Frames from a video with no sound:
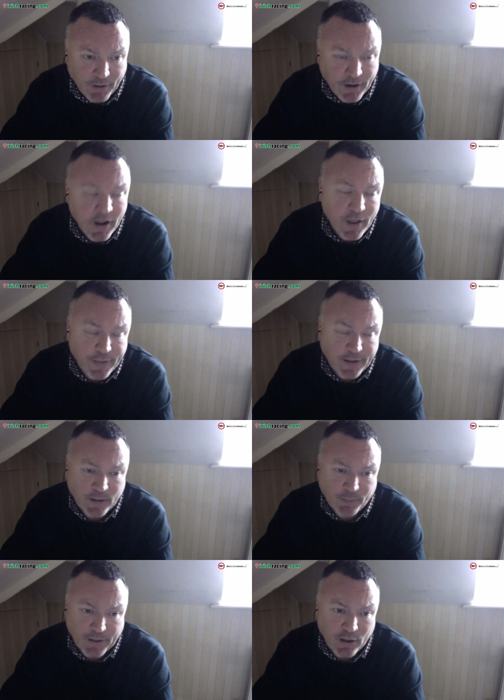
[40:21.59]
I think
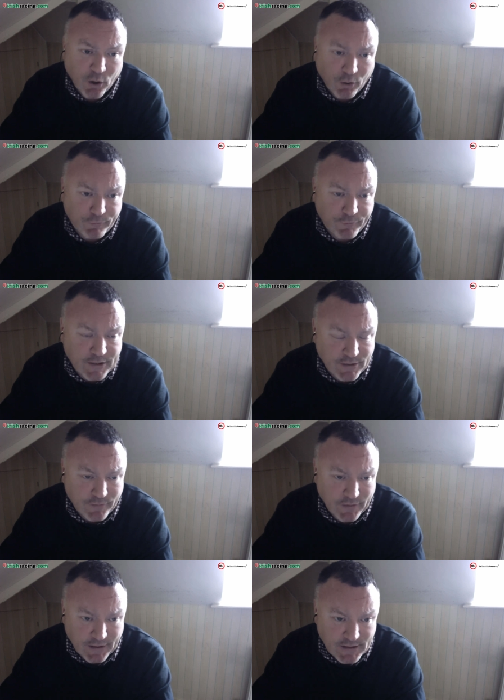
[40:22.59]
he'll be a lot fitter
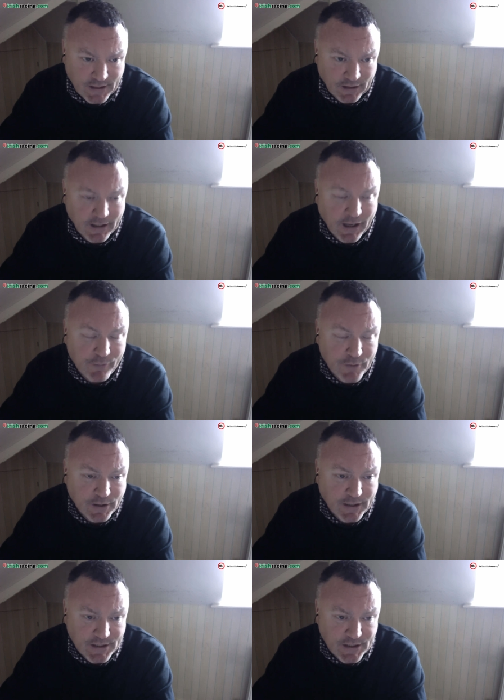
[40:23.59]
for this. He'll love the
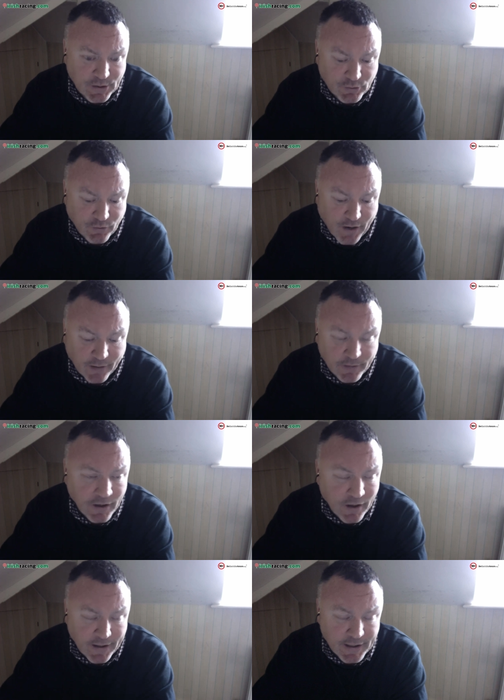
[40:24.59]
decent ground.
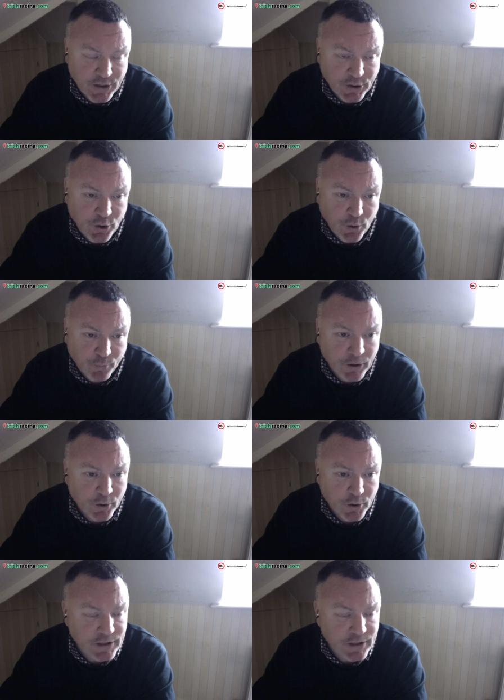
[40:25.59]
He's a Newbury
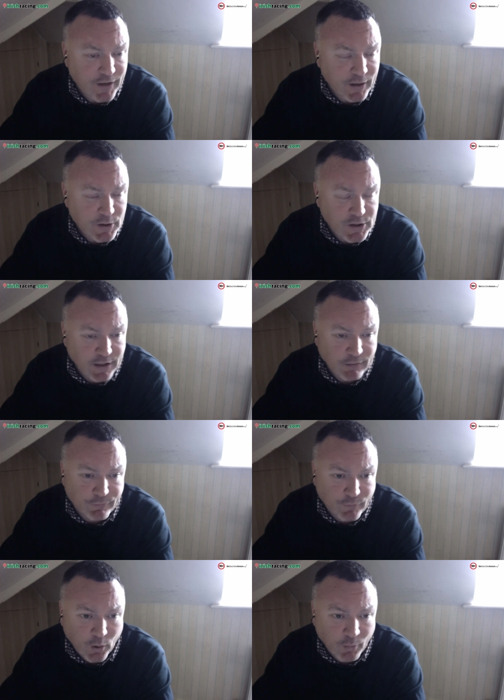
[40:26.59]
horse. Lavelle's hit
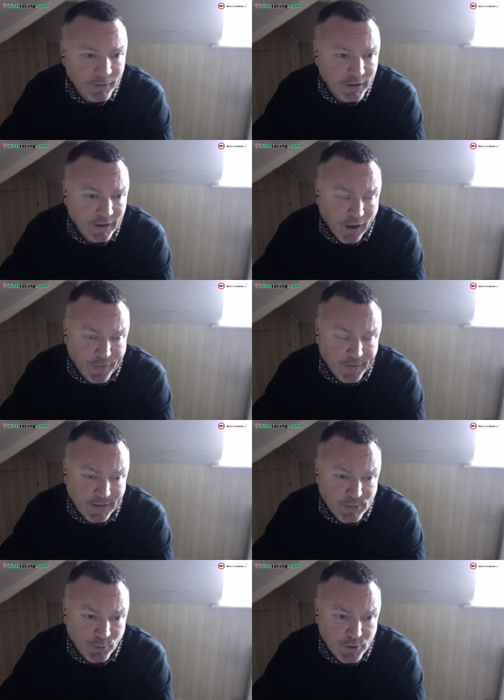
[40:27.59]
form. I
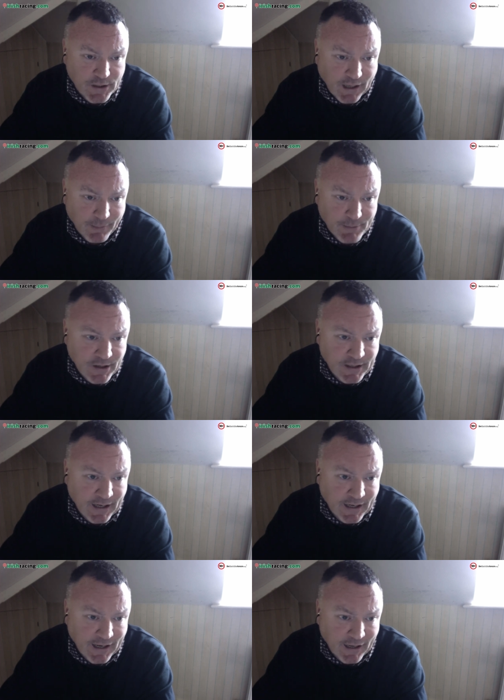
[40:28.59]
think there's more to come. He's
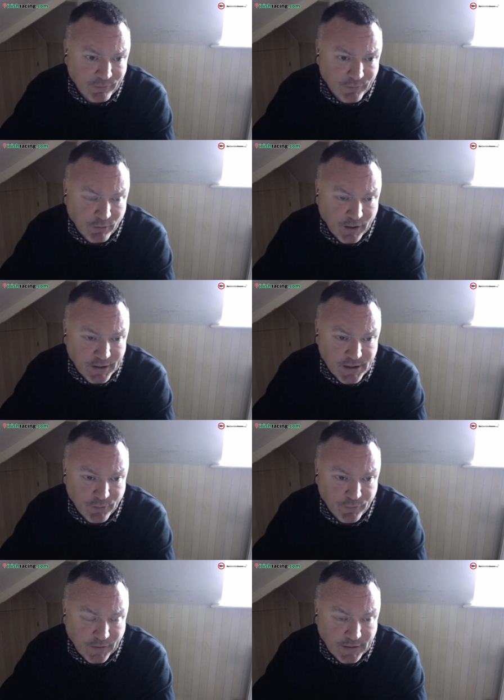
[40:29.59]
only had a handful of runs
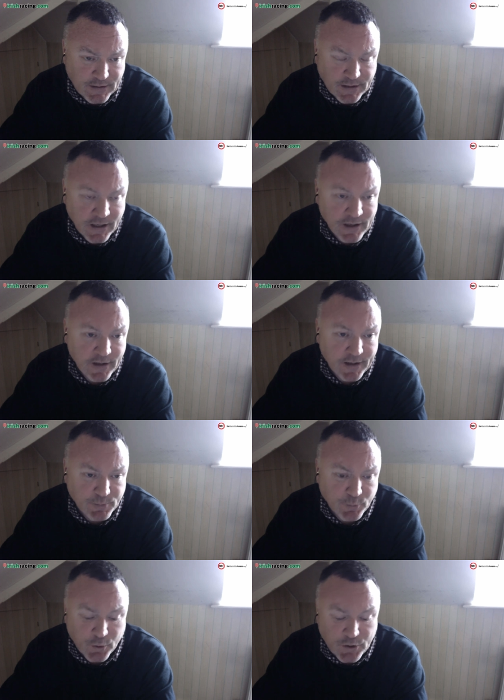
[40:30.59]
over fences.
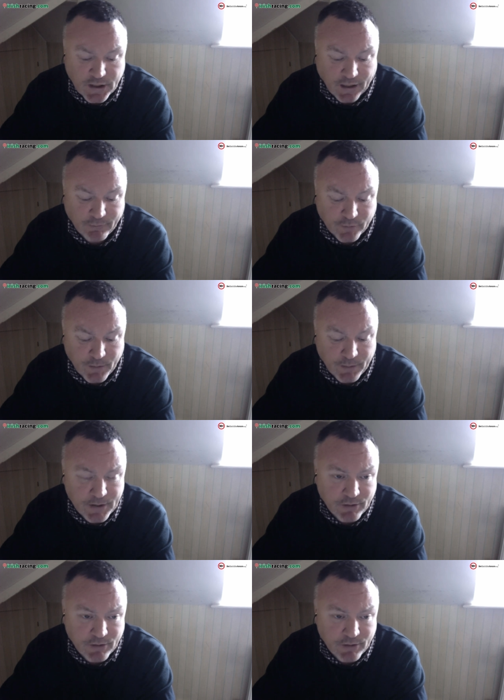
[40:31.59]
There's more to come from him.